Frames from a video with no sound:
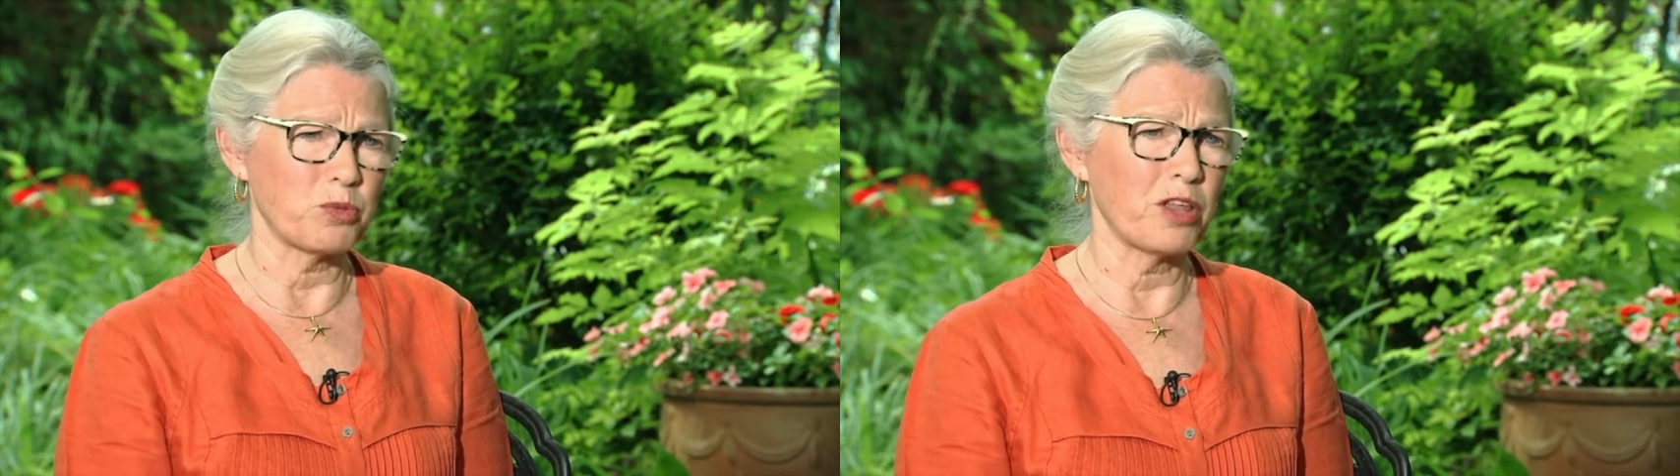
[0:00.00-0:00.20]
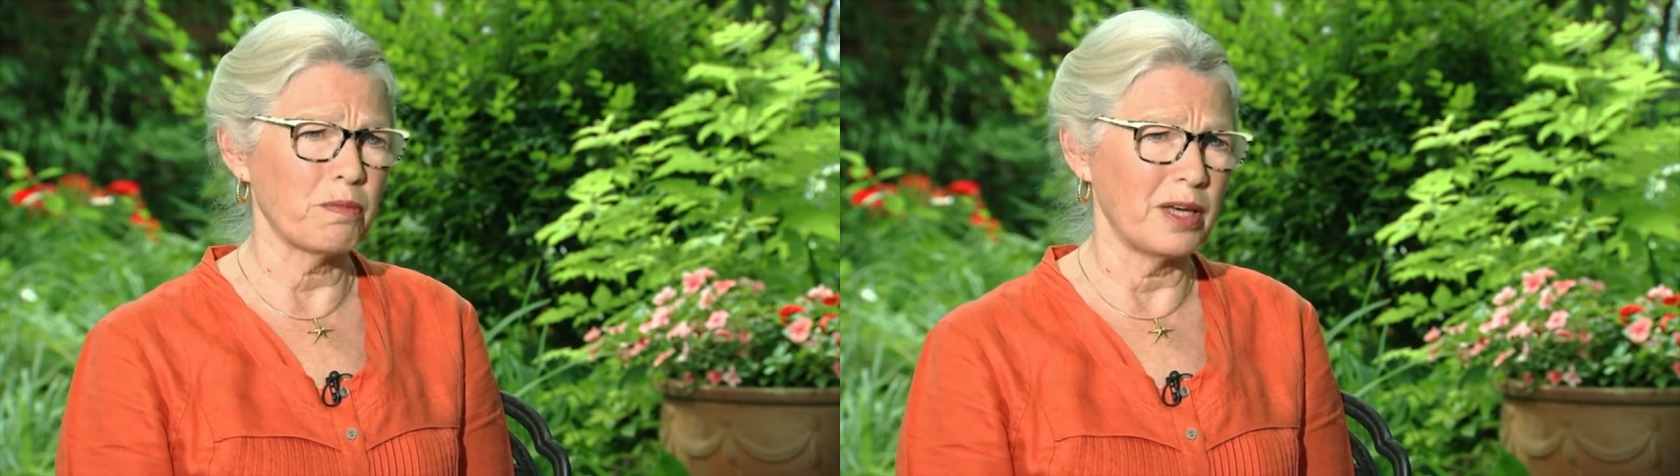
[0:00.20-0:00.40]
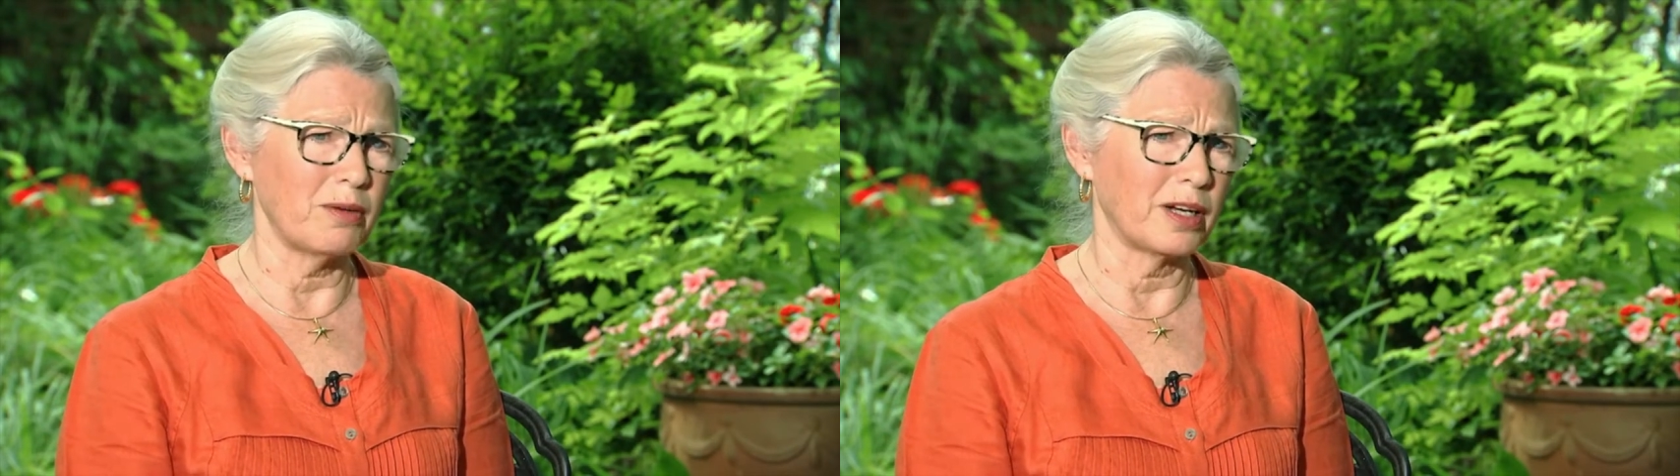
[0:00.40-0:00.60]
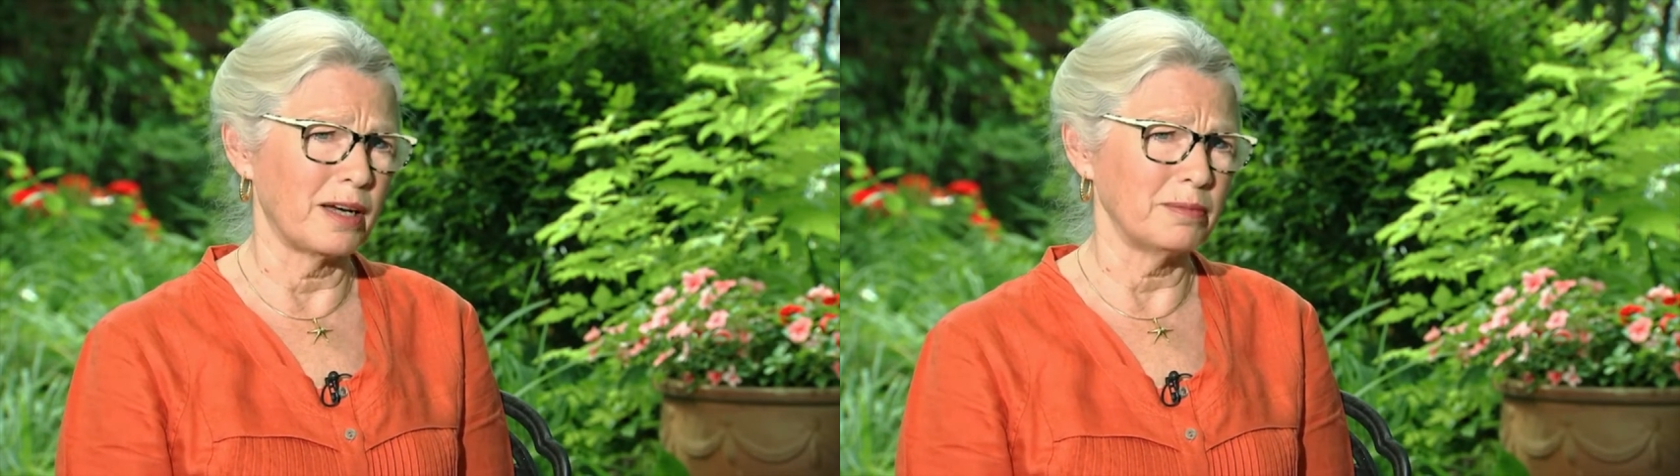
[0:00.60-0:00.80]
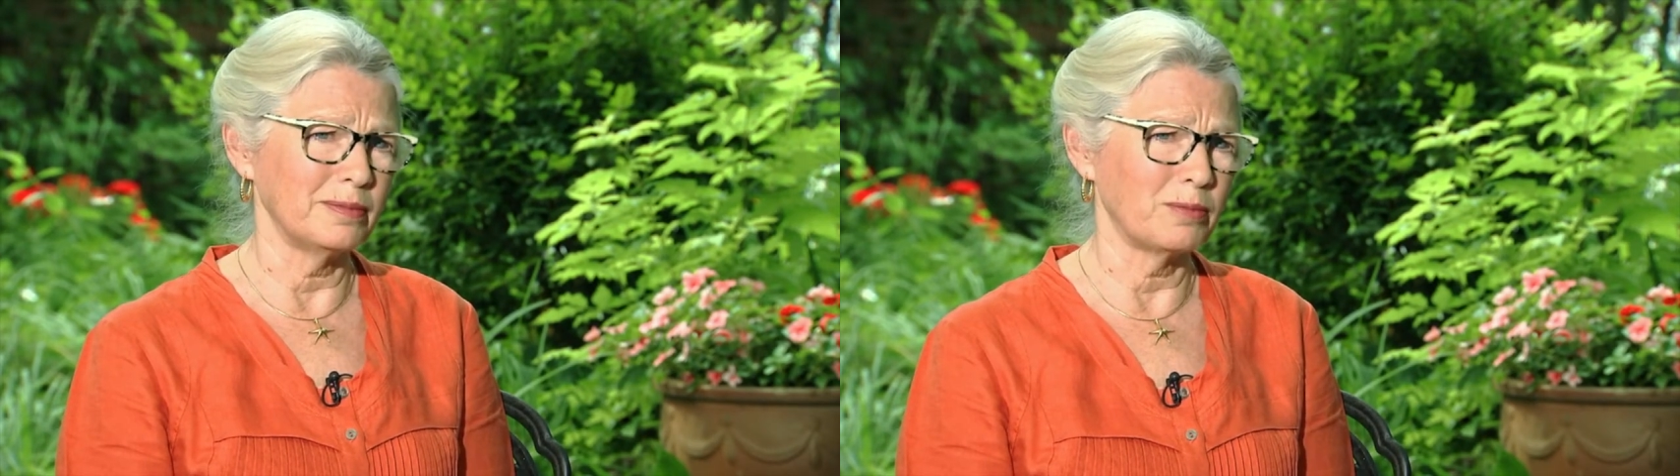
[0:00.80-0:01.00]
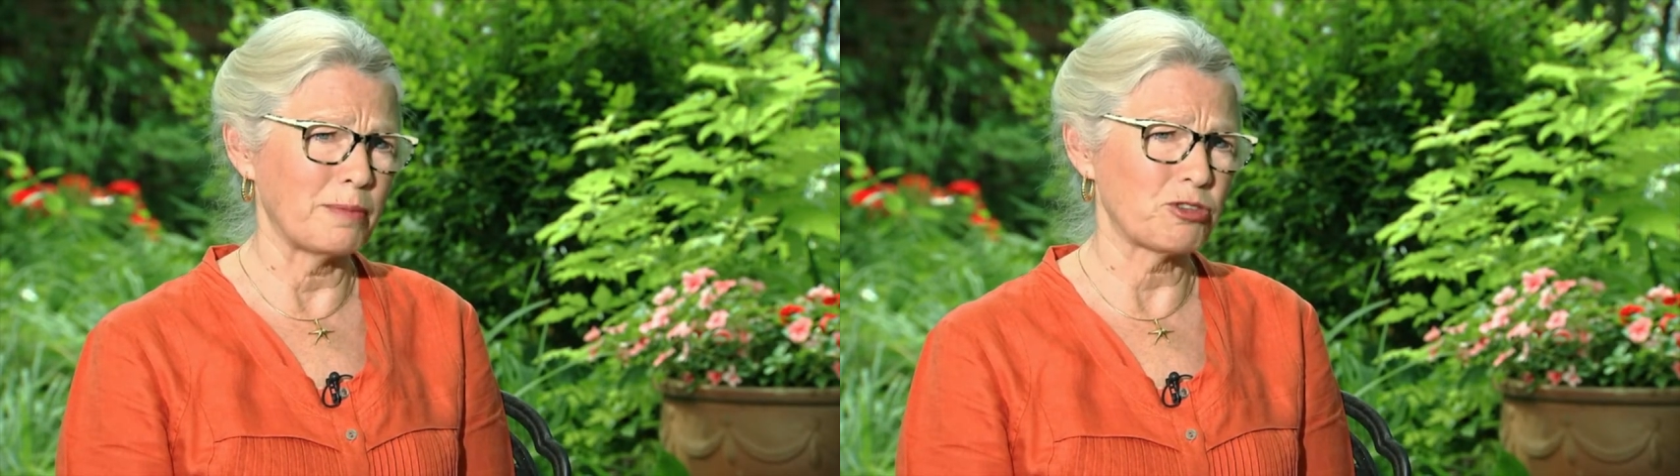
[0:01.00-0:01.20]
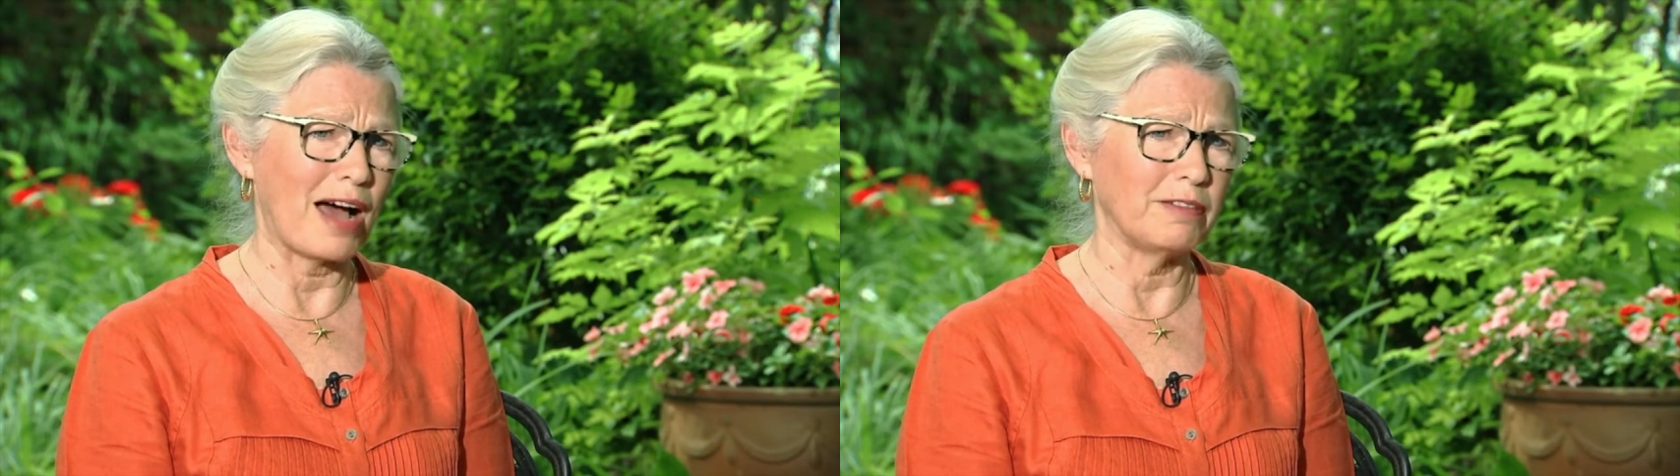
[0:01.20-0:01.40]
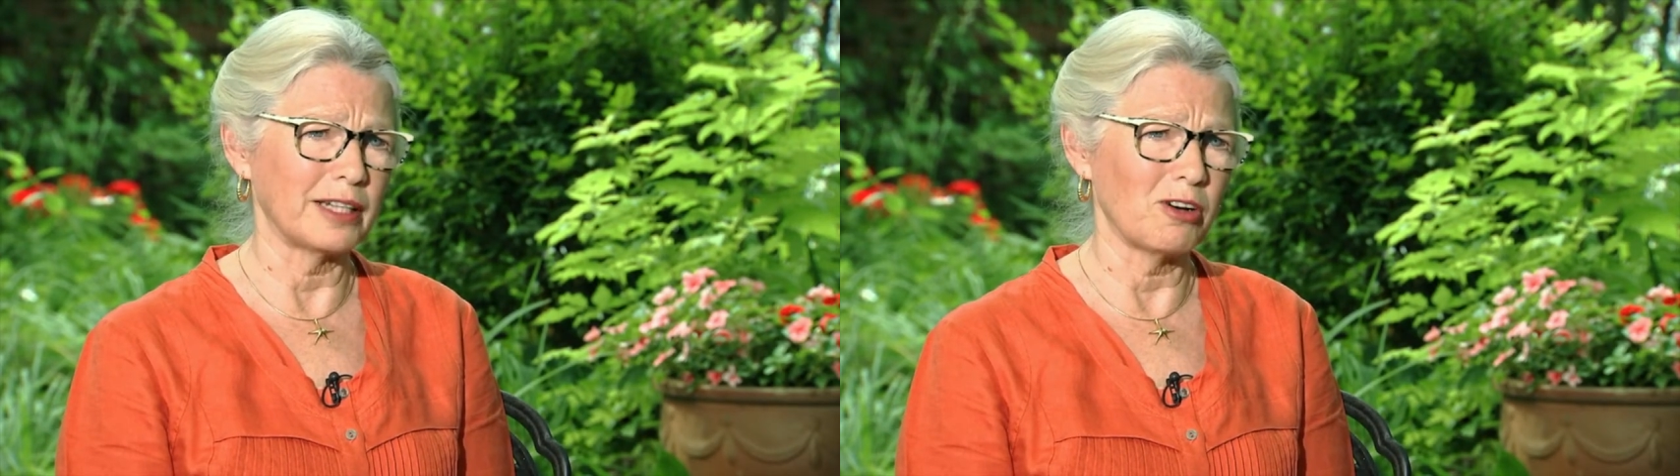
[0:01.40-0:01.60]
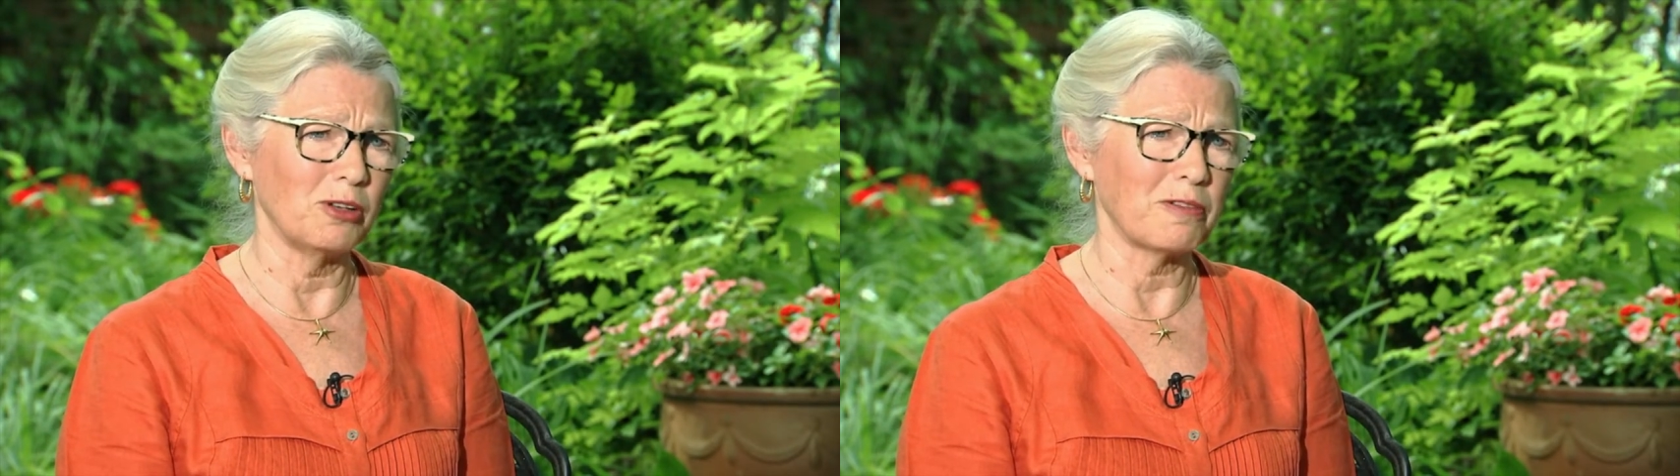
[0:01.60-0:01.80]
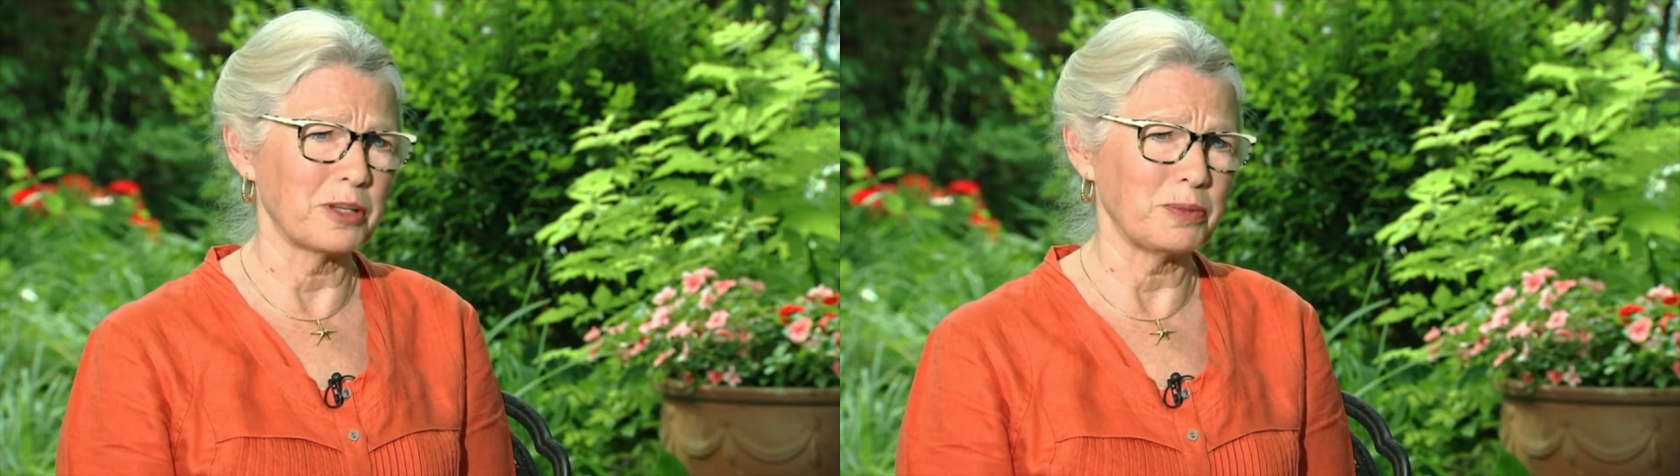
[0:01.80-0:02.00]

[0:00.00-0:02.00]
with me when I'm, when I'm traveling all over the